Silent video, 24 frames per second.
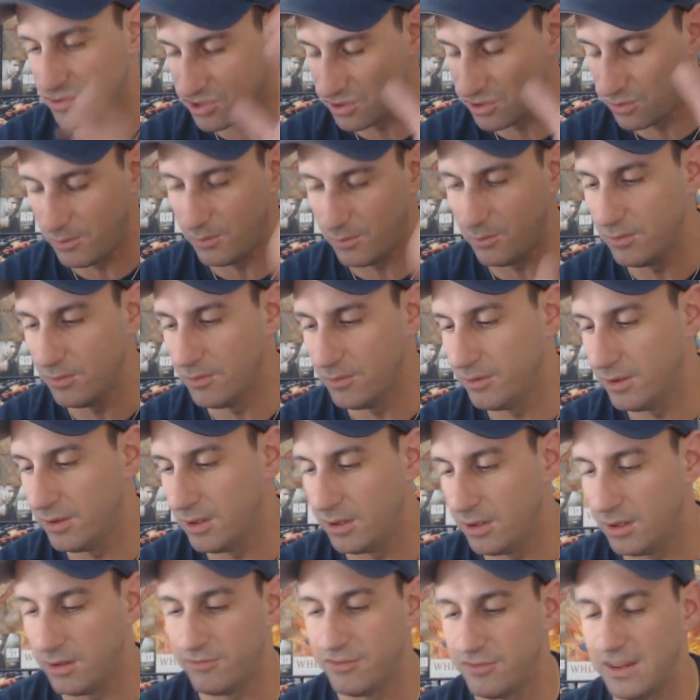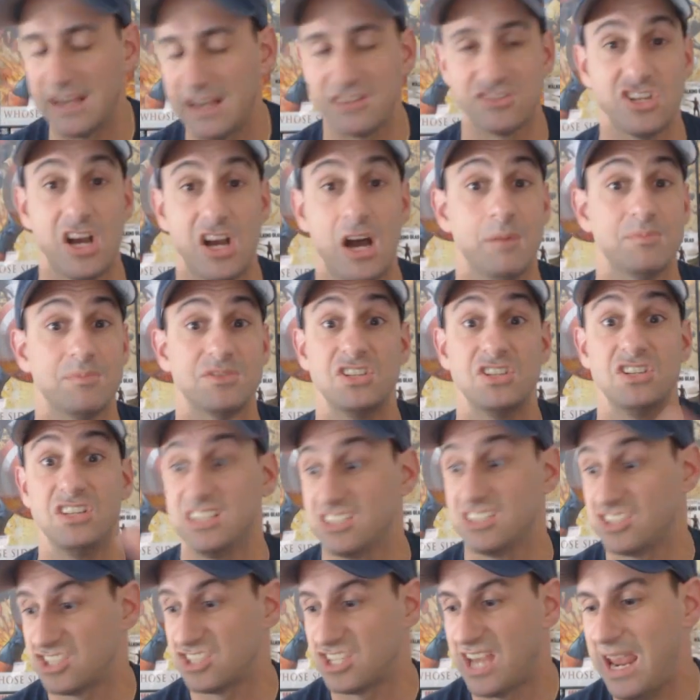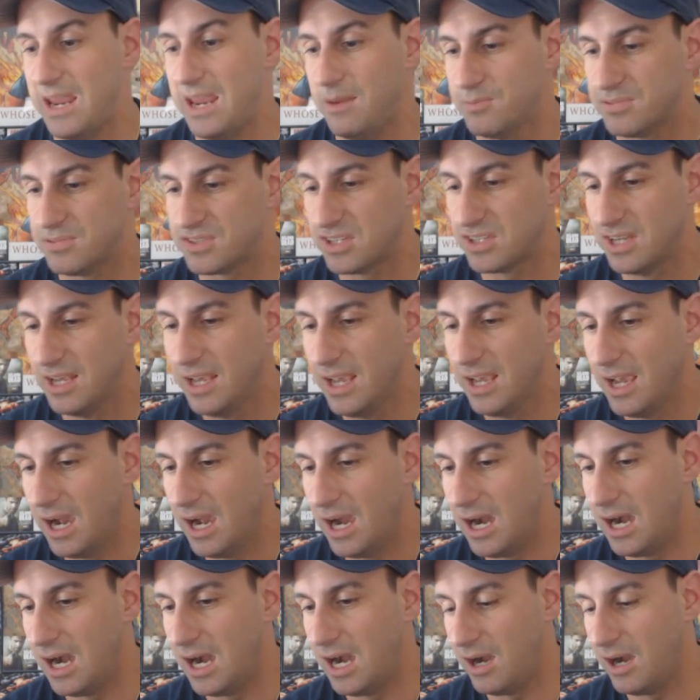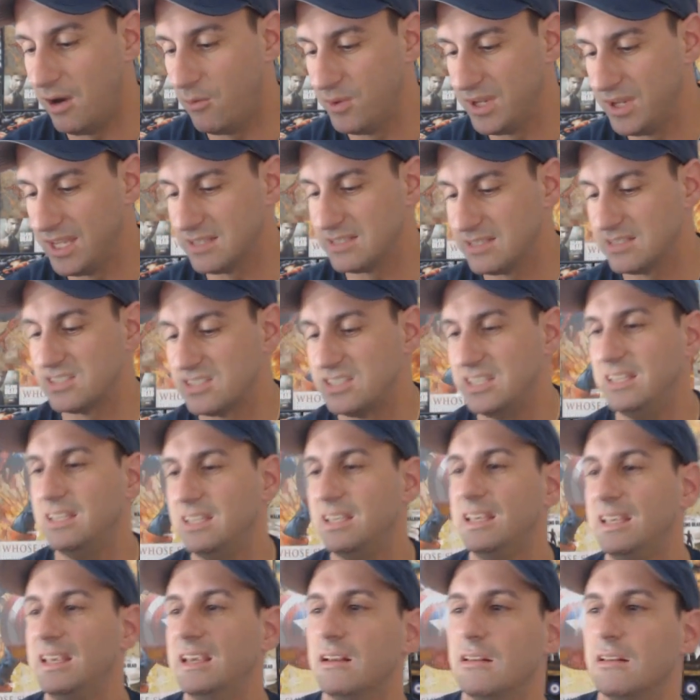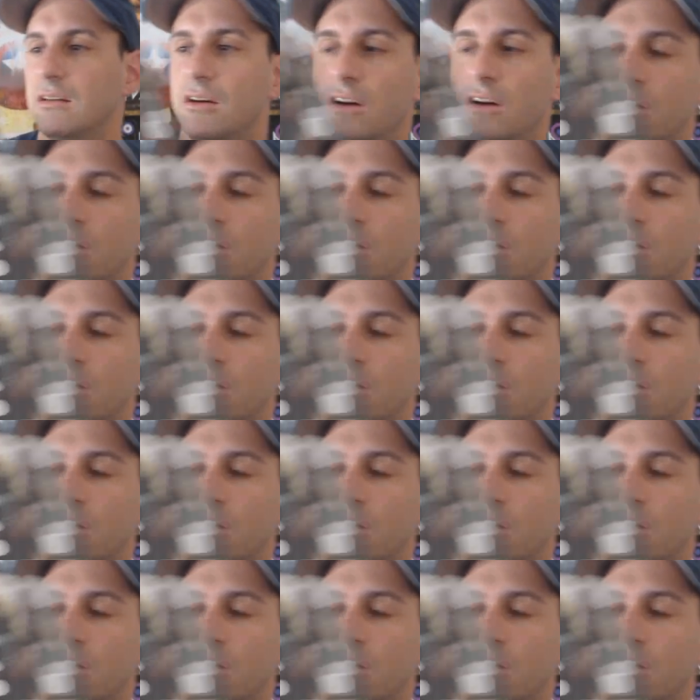So Flash Thompson escapes. We get to see